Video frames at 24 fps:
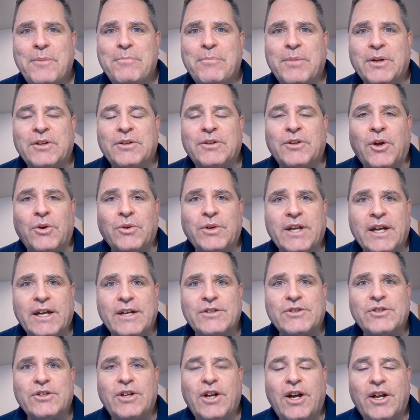but
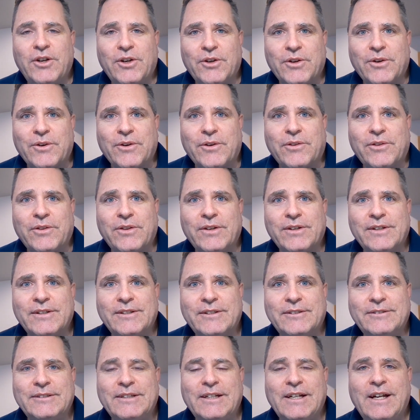location on Earth.
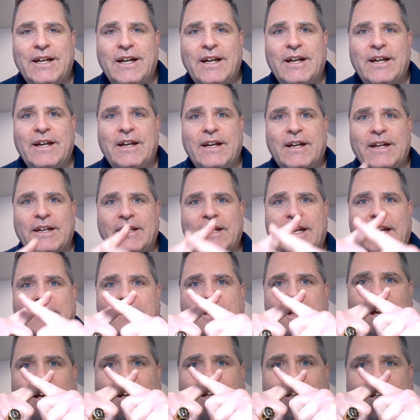Can
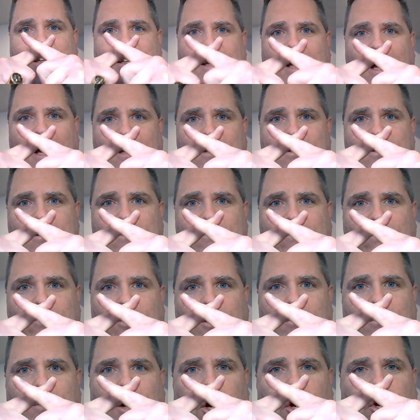you guess
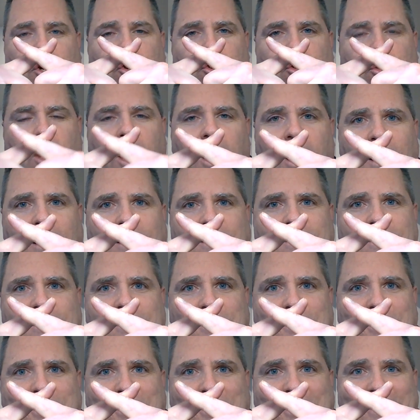from
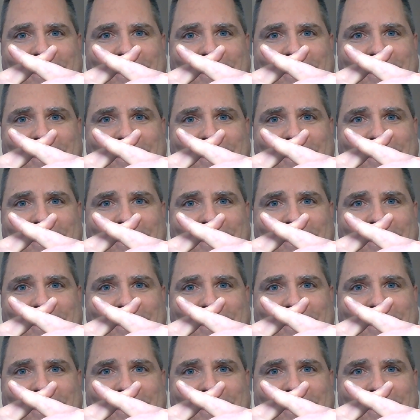across